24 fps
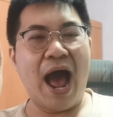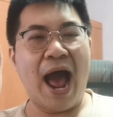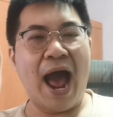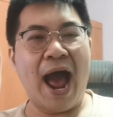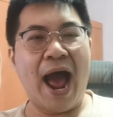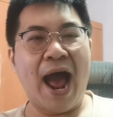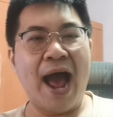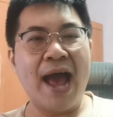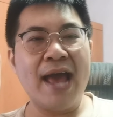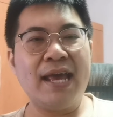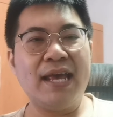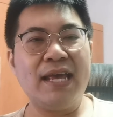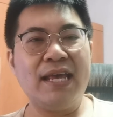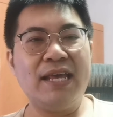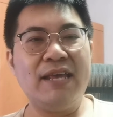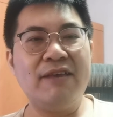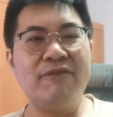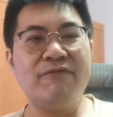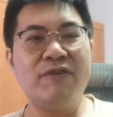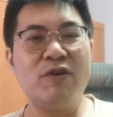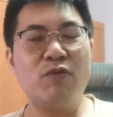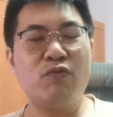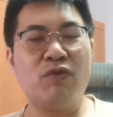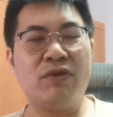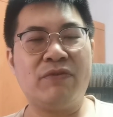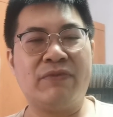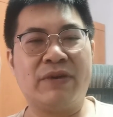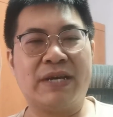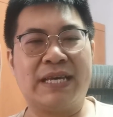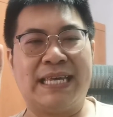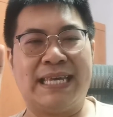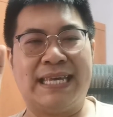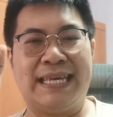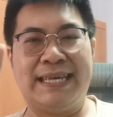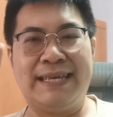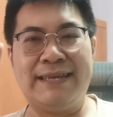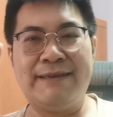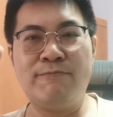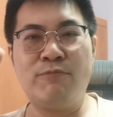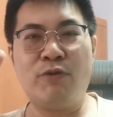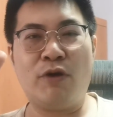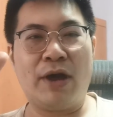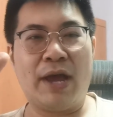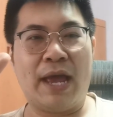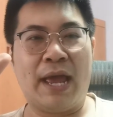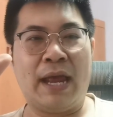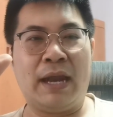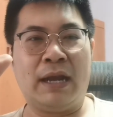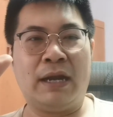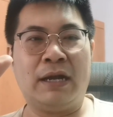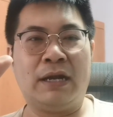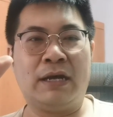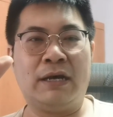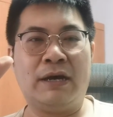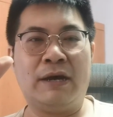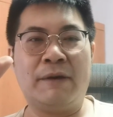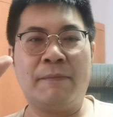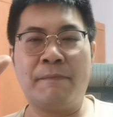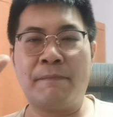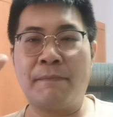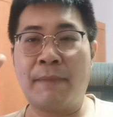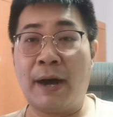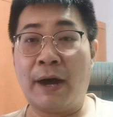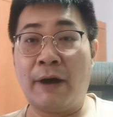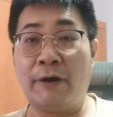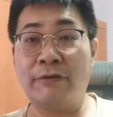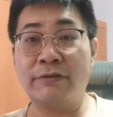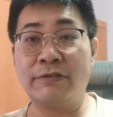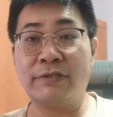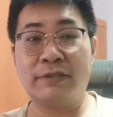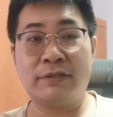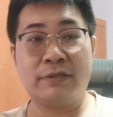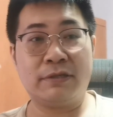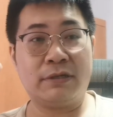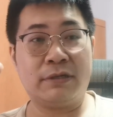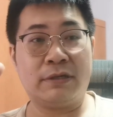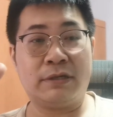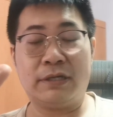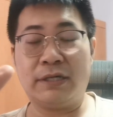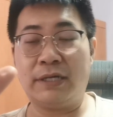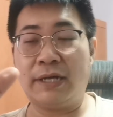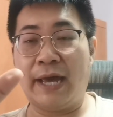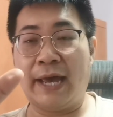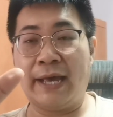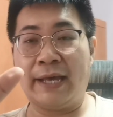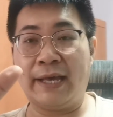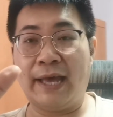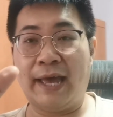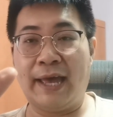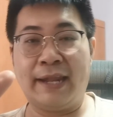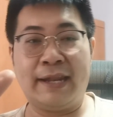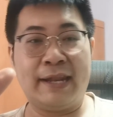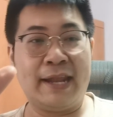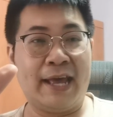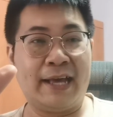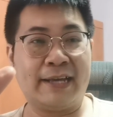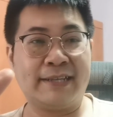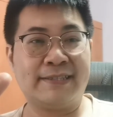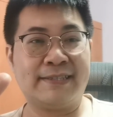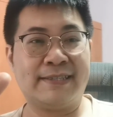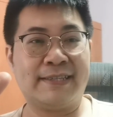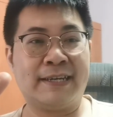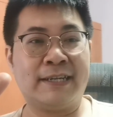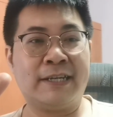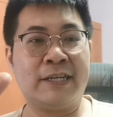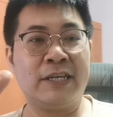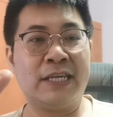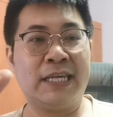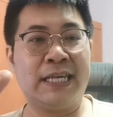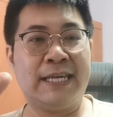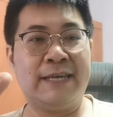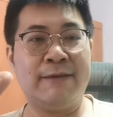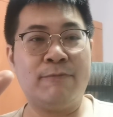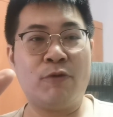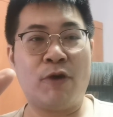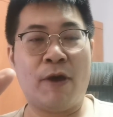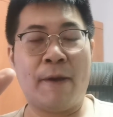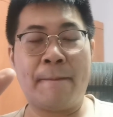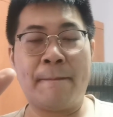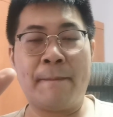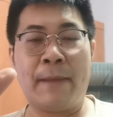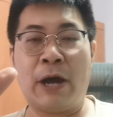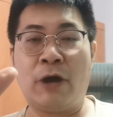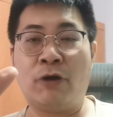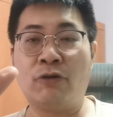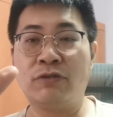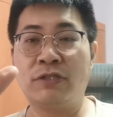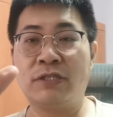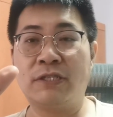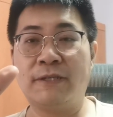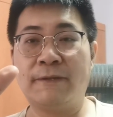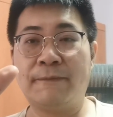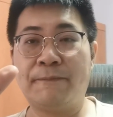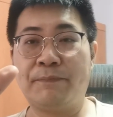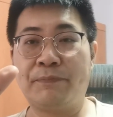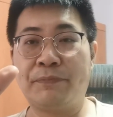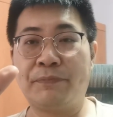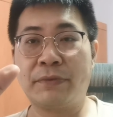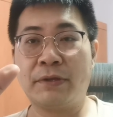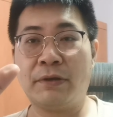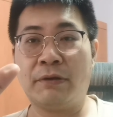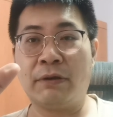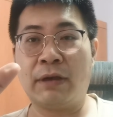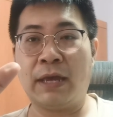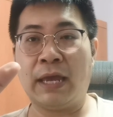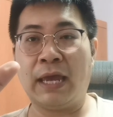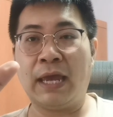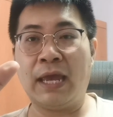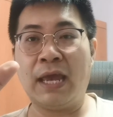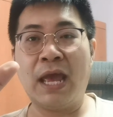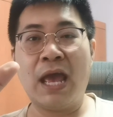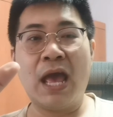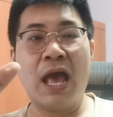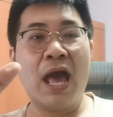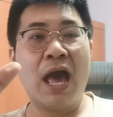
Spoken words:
I even with a keyboard and a mouse, an external keyboard and mouse, okay,